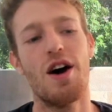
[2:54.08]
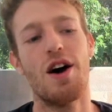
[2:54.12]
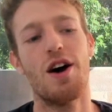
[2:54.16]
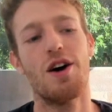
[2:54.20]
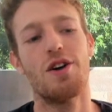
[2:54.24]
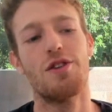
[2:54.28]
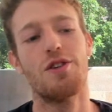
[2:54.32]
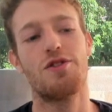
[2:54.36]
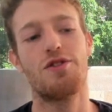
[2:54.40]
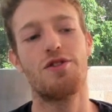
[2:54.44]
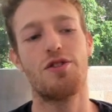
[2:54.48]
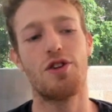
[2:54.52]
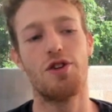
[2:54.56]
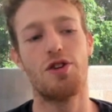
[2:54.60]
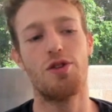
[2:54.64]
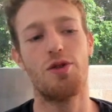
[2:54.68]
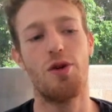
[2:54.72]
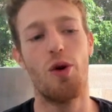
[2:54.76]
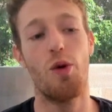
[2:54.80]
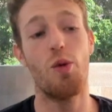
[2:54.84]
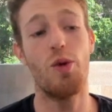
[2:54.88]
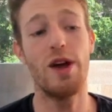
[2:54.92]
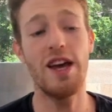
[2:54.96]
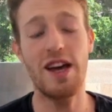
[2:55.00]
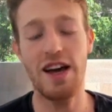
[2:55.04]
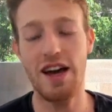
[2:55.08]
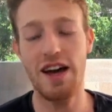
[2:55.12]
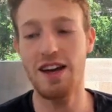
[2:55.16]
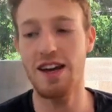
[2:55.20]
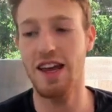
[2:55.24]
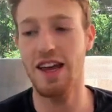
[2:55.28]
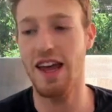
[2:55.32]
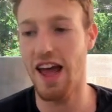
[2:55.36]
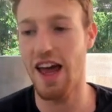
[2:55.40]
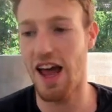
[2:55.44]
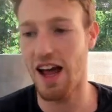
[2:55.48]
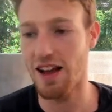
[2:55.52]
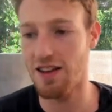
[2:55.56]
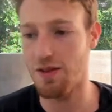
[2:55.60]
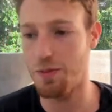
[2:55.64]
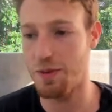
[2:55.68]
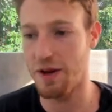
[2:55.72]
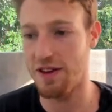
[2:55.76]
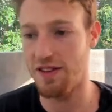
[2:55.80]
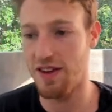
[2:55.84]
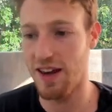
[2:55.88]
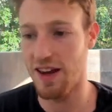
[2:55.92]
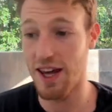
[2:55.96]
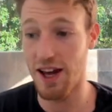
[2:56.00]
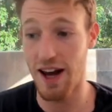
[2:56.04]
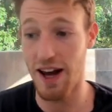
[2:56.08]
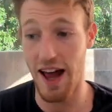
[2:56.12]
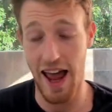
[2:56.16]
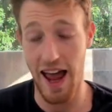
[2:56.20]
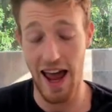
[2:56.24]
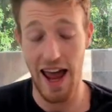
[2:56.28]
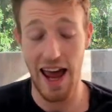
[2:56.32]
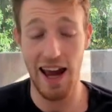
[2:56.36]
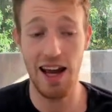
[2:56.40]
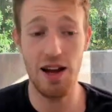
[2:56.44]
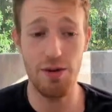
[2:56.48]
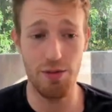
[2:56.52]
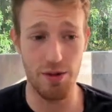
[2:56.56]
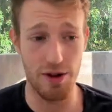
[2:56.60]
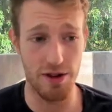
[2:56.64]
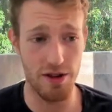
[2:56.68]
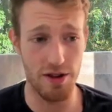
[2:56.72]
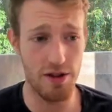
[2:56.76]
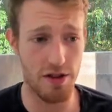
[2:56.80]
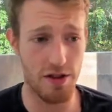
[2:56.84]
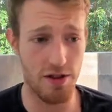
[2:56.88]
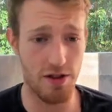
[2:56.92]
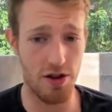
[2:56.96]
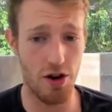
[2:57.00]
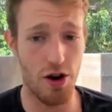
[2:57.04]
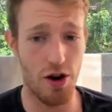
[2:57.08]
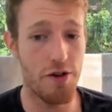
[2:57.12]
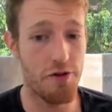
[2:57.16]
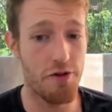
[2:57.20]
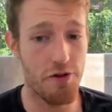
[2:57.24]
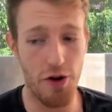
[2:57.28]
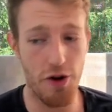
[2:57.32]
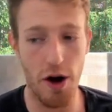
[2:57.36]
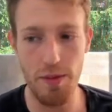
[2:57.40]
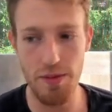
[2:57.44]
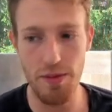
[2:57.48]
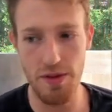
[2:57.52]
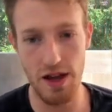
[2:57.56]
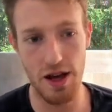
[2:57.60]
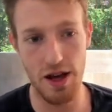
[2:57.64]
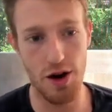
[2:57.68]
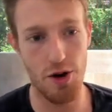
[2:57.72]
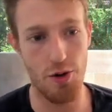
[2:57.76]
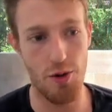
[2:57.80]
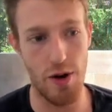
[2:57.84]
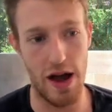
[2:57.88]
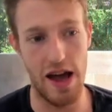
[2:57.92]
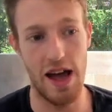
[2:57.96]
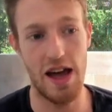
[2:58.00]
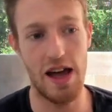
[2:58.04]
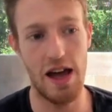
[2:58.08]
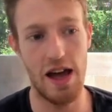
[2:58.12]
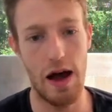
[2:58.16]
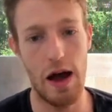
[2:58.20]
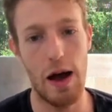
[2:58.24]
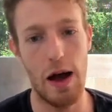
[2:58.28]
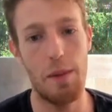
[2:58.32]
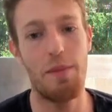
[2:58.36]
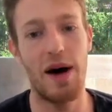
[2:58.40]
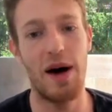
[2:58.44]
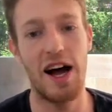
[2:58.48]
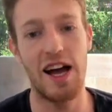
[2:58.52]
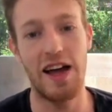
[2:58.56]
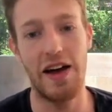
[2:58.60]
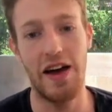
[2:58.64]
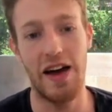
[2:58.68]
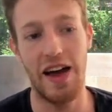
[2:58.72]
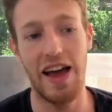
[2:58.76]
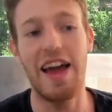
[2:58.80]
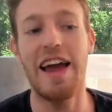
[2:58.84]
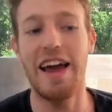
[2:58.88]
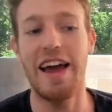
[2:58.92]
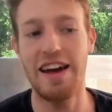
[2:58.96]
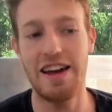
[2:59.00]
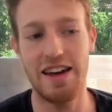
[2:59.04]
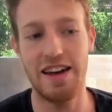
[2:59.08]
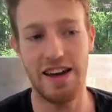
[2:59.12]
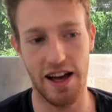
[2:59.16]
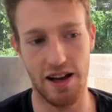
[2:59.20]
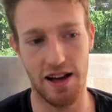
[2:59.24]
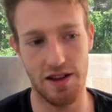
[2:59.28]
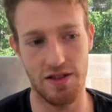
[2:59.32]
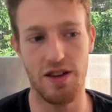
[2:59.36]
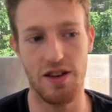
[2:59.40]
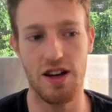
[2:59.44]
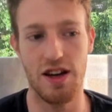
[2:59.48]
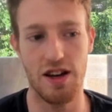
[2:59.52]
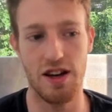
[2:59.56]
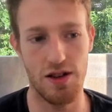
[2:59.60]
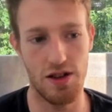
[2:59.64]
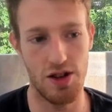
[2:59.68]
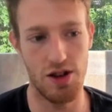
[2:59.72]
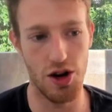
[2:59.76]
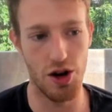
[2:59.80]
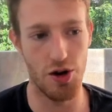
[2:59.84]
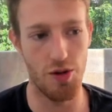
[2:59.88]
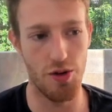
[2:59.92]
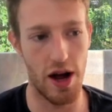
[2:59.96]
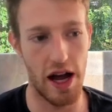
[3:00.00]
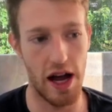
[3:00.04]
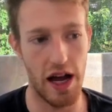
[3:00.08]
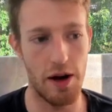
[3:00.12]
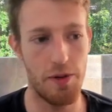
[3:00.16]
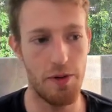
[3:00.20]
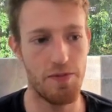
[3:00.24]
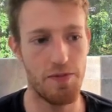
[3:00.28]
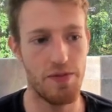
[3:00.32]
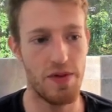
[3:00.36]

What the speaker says: So we can get particular elements from the array by indexing the array.